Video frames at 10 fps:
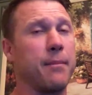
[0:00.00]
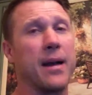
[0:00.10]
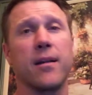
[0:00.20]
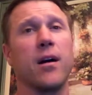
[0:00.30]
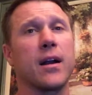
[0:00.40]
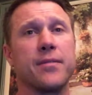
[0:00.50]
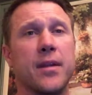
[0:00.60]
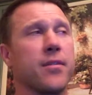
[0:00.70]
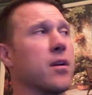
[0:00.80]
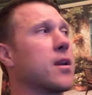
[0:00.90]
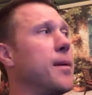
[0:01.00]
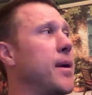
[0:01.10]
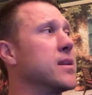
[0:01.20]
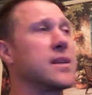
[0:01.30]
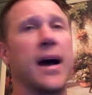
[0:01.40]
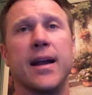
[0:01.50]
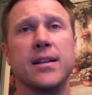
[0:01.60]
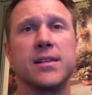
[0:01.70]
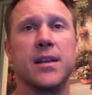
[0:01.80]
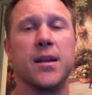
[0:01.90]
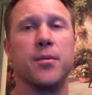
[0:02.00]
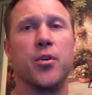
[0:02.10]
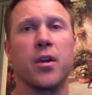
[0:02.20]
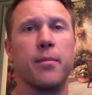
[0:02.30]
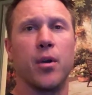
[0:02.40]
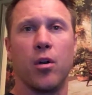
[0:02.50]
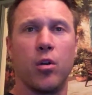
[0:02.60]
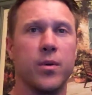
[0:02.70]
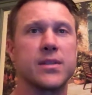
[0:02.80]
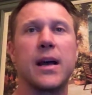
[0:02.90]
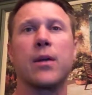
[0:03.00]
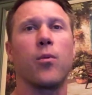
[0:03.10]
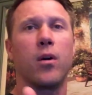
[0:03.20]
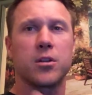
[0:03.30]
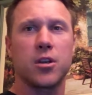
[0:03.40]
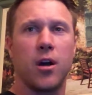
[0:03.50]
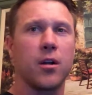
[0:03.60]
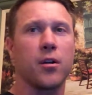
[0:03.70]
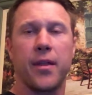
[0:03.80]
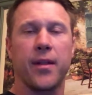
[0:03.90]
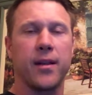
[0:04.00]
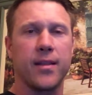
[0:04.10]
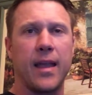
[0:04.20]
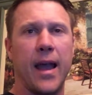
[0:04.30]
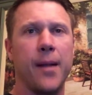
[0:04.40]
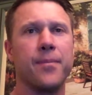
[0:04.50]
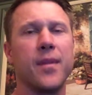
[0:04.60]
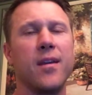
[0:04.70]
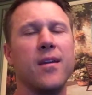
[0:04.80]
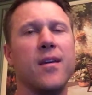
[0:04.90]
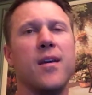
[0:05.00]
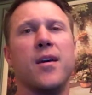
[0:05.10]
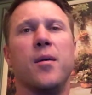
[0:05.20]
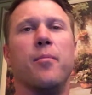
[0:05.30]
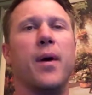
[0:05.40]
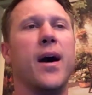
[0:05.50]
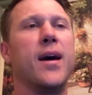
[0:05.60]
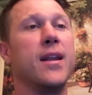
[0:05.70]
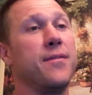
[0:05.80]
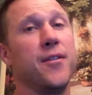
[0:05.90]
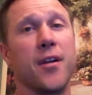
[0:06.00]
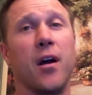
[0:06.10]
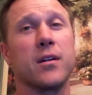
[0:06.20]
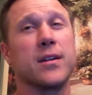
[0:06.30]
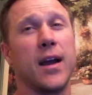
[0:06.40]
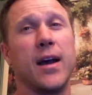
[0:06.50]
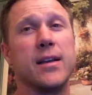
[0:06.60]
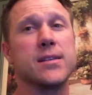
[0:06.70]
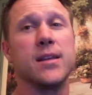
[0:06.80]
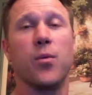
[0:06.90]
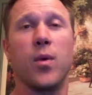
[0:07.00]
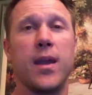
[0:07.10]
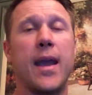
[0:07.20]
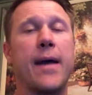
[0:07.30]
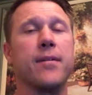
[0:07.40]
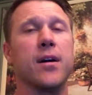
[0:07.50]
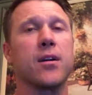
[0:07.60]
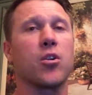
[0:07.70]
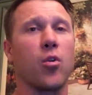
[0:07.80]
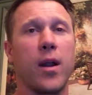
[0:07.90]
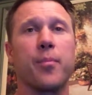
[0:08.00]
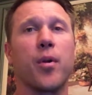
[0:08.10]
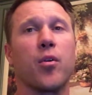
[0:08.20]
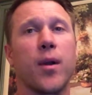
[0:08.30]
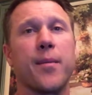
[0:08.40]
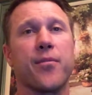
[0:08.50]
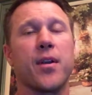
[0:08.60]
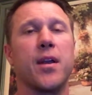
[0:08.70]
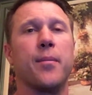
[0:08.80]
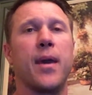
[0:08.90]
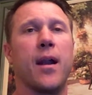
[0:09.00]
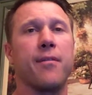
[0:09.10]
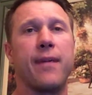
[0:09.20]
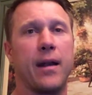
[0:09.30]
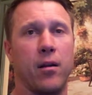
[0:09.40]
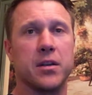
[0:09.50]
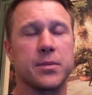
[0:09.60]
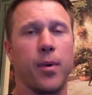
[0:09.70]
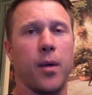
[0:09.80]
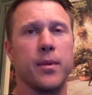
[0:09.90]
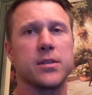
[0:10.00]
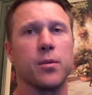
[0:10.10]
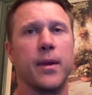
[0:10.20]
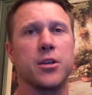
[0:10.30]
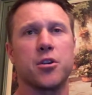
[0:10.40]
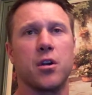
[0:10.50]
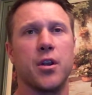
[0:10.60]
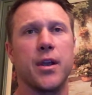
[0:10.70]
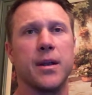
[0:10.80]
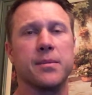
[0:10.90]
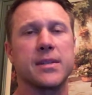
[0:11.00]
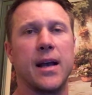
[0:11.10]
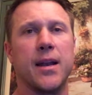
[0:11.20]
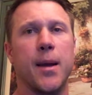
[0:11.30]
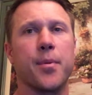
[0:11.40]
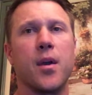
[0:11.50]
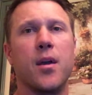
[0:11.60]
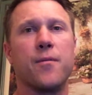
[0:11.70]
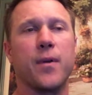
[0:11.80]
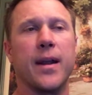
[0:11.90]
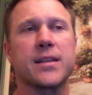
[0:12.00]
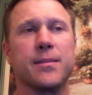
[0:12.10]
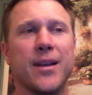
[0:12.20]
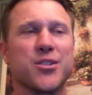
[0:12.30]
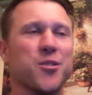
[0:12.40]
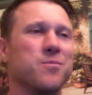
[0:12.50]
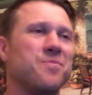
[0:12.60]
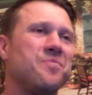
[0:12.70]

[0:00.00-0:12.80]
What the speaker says: My dog, I've never come outside and seen him doing a mural with sidewalk chalk or anything like that. But if your dog does, then we have a great program for him in our fine arts department. So make sure you get him signed up for next semester.